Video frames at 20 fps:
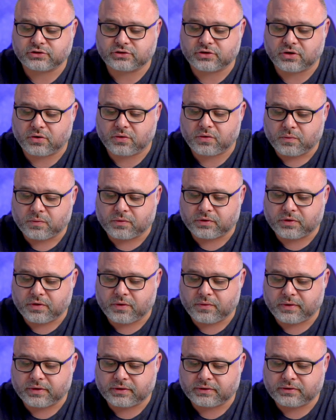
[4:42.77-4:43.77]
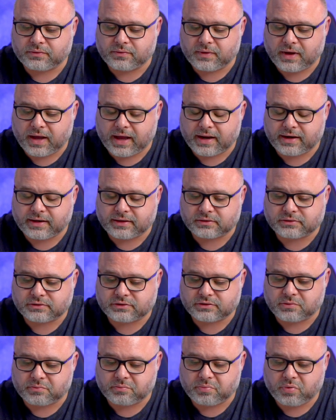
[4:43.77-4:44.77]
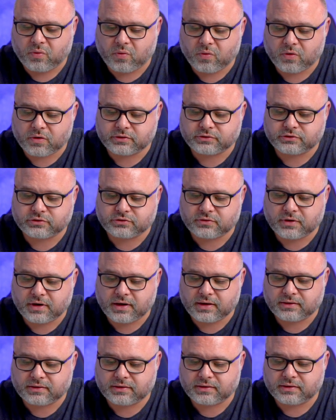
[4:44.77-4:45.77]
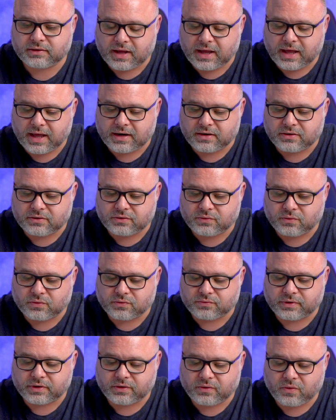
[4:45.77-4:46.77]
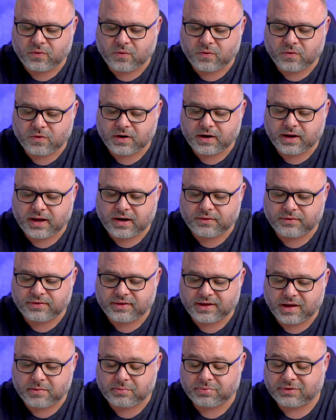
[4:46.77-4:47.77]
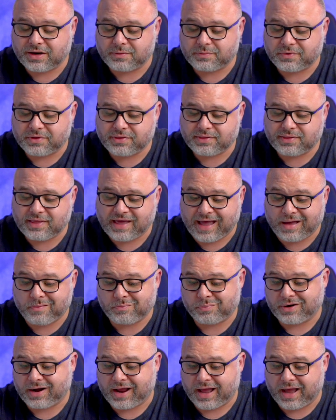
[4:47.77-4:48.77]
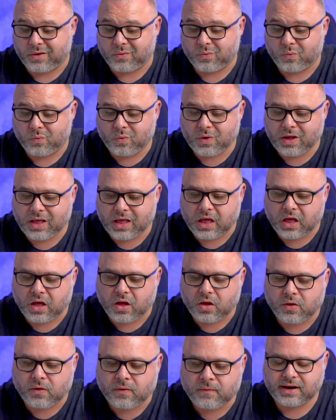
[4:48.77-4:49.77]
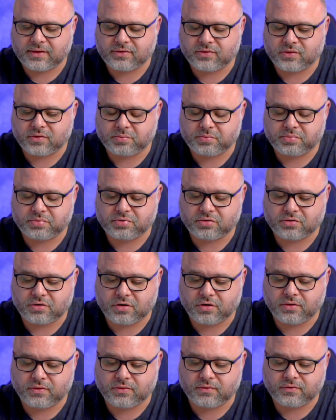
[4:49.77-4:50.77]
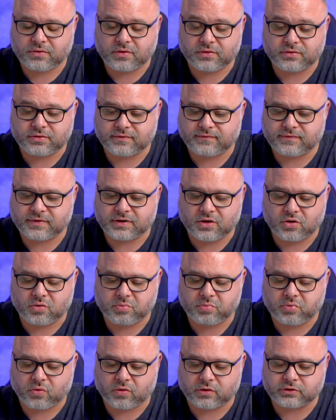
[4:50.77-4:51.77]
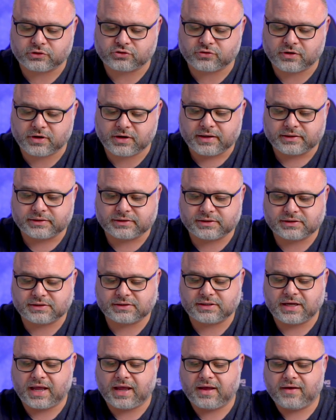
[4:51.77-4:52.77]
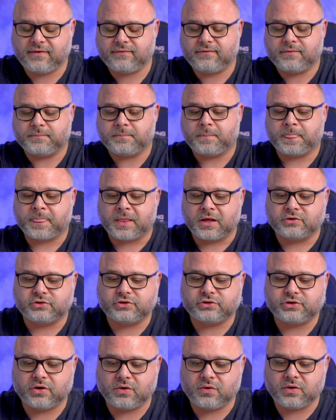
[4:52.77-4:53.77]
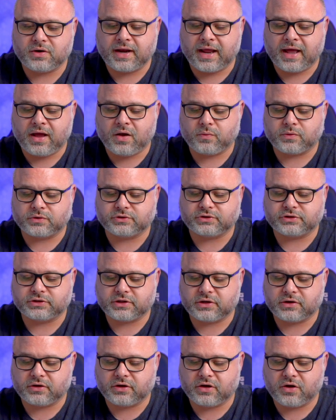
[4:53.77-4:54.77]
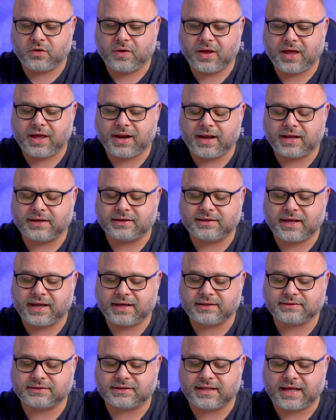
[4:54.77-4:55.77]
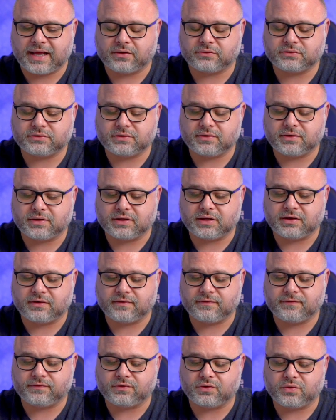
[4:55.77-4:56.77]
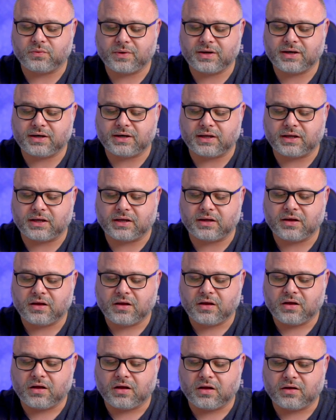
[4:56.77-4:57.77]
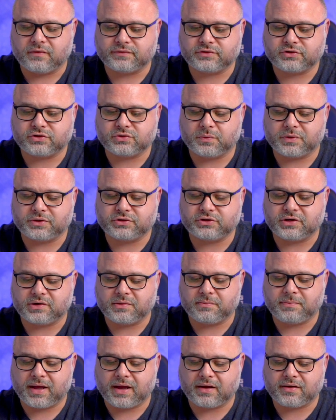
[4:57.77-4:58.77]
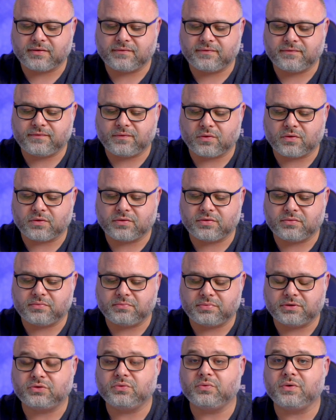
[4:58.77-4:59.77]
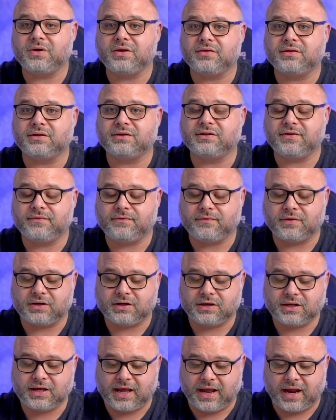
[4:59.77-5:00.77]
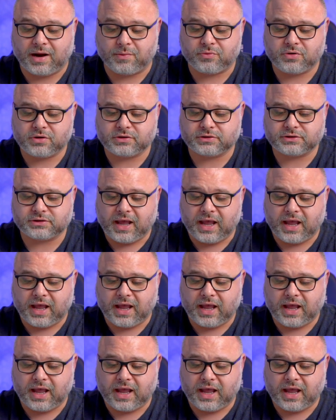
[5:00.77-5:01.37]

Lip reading: So we're going to add in some portrait, add in dual recording. I don't think I played with that, but I will. And the pro of the video portrait, save. So now we're just going to go ahead and test out the fluidity of switching back and forth between the different cameras.